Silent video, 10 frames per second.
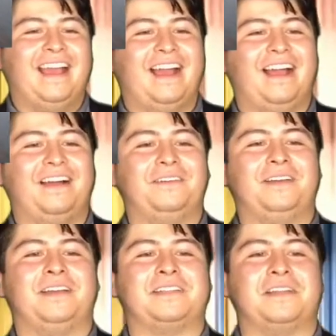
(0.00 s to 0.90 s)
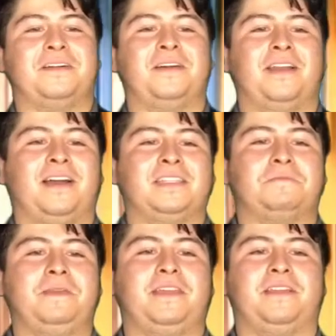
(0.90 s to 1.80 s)
What else is going on?
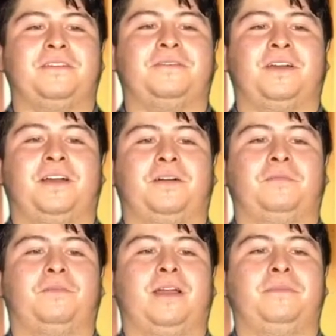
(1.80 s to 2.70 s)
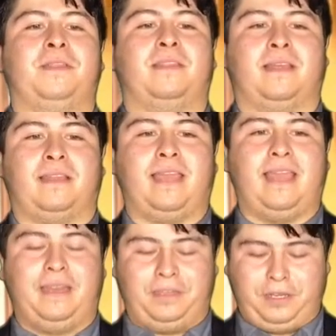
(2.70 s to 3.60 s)
Speaking of women that
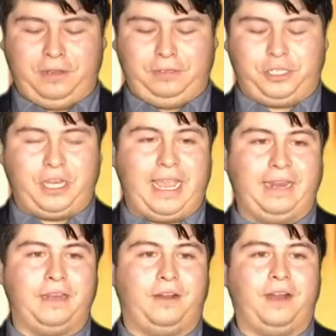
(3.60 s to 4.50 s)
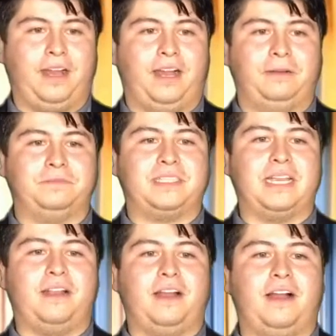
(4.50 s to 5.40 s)
can't do shit. No,
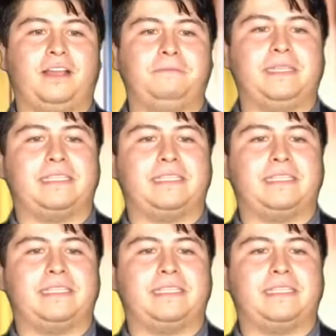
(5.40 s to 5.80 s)
Sarah Huckabee